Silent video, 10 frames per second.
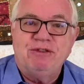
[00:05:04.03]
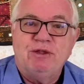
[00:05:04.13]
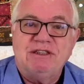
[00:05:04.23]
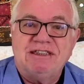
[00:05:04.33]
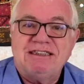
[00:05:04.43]
you
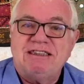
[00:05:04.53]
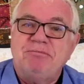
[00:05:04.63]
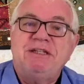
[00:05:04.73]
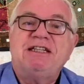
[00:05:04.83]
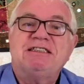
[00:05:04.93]
will. That's the
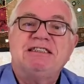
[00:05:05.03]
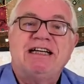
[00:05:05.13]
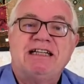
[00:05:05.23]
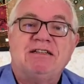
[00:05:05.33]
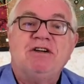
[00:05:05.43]
biggest
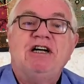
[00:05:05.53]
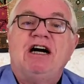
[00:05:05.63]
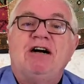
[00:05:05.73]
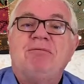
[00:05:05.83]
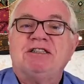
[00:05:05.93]
negative
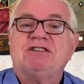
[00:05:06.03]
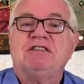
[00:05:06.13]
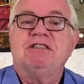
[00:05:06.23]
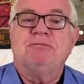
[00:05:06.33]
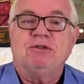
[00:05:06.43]
amongst
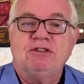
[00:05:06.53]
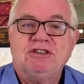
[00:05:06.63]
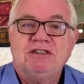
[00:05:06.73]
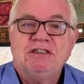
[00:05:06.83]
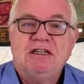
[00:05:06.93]
the
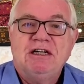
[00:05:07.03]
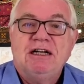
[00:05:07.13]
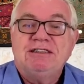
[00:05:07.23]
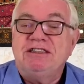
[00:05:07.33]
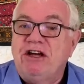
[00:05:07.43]
liberals.
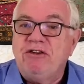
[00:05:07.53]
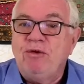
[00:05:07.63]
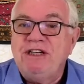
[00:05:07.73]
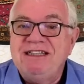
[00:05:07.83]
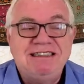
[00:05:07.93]
The other
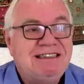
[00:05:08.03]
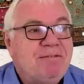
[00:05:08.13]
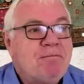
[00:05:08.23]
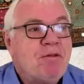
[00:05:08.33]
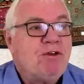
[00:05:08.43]
one is
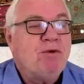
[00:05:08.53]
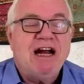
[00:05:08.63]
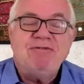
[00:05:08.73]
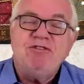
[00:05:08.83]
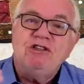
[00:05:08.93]
you
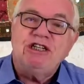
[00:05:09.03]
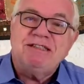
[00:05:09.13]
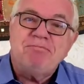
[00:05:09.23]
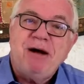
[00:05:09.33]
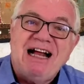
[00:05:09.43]
have to look
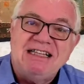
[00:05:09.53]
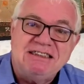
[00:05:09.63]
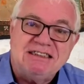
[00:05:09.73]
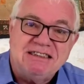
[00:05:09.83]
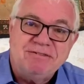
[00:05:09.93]
at
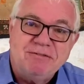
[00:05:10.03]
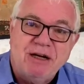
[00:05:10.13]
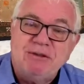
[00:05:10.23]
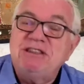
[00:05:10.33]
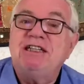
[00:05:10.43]
policy.
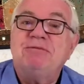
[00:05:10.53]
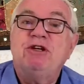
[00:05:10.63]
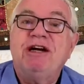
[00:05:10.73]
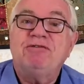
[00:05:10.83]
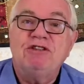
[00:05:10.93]
I would tell him
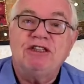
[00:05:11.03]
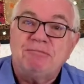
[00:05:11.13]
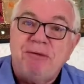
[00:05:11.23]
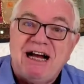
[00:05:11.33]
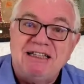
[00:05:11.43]
you have to look
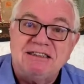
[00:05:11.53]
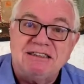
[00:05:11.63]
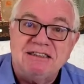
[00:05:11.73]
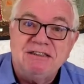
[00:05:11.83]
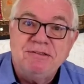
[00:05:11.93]
at
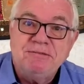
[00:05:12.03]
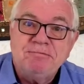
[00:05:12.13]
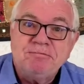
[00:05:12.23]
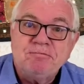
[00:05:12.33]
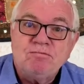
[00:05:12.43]
policy.
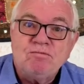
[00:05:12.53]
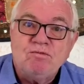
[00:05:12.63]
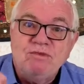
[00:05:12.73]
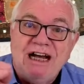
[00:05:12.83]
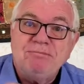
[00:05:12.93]

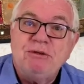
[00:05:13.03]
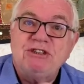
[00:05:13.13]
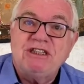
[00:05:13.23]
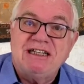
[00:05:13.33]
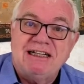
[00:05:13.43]
not
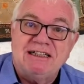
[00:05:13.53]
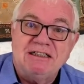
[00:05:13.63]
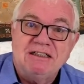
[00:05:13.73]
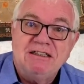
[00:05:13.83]
personality.